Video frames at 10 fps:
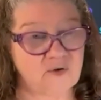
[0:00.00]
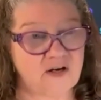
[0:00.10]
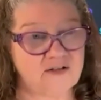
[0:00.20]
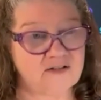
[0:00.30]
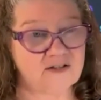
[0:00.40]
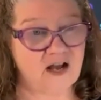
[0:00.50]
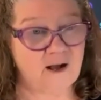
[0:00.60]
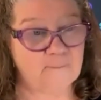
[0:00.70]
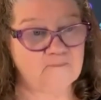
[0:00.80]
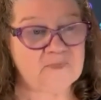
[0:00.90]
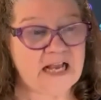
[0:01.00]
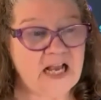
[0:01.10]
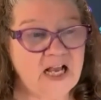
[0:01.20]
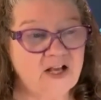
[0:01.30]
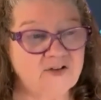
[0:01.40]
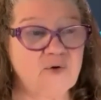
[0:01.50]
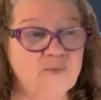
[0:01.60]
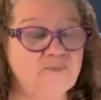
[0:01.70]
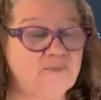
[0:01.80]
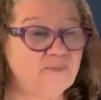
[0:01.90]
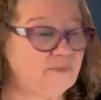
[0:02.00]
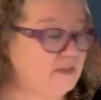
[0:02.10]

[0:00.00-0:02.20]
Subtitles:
to us. So